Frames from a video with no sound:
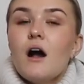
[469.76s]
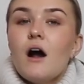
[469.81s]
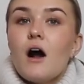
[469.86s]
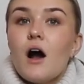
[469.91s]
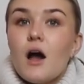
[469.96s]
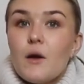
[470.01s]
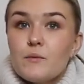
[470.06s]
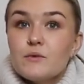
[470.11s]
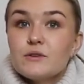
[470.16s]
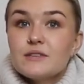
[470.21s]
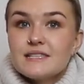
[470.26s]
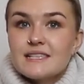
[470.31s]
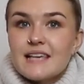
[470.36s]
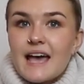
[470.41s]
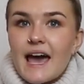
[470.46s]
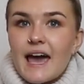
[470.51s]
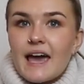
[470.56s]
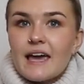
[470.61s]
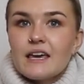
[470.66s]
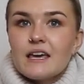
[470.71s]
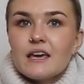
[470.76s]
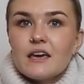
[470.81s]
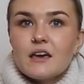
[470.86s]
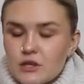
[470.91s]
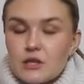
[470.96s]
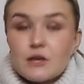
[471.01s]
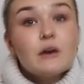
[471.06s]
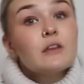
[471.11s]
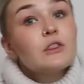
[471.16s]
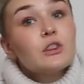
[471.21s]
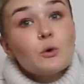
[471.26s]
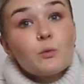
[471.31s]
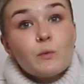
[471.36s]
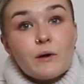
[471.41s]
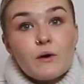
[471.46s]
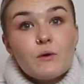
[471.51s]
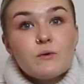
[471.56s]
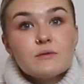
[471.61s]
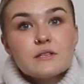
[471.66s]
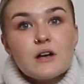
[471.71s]
I would say that the
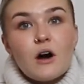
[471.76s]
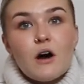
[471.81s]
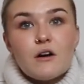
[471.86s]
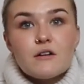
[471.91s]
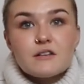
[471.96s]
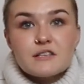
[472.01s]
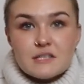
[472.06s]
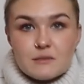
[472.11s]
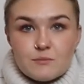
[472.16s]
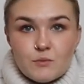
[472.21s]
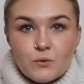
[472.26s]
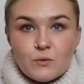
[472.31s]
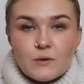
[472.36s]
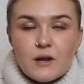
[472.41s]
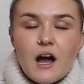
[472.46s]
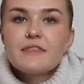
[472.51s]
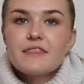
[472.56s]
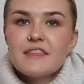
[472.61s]
wheels are smaller.